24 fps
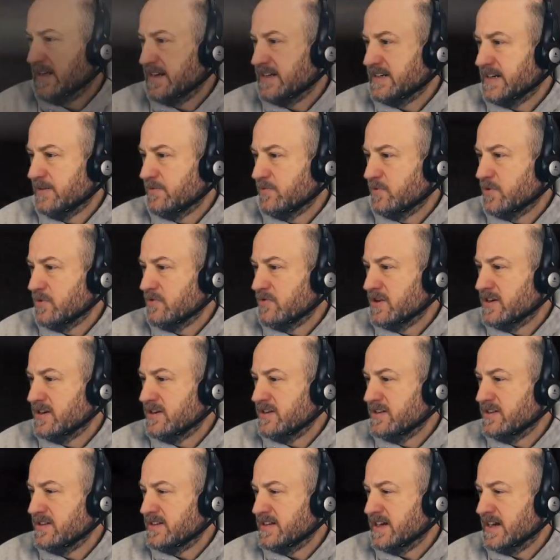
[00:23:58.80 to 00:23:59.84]
times we run into
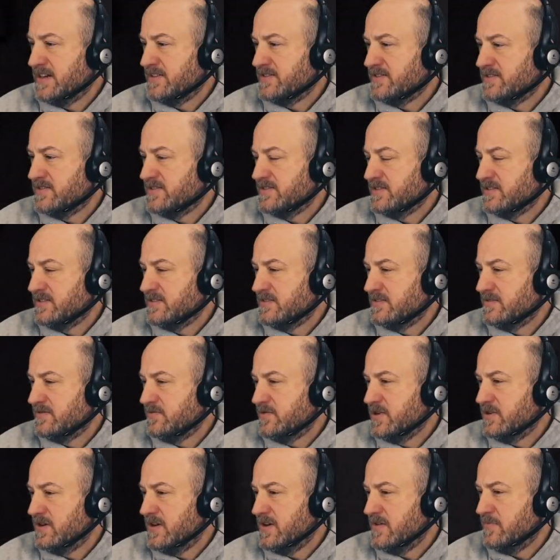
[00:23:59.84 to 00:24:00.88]
these houses and we
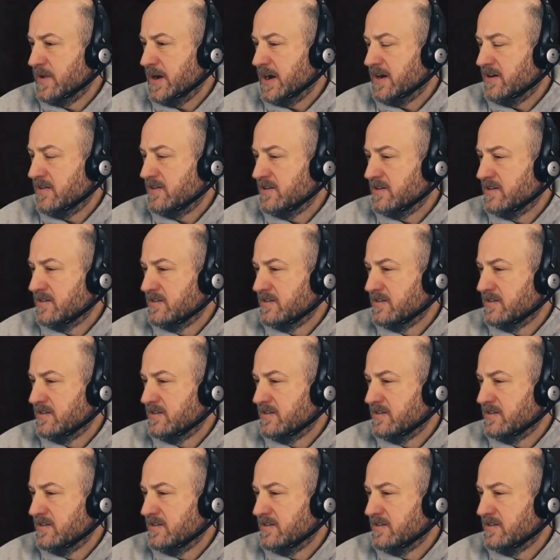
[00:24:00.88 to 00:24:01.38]
don't have power,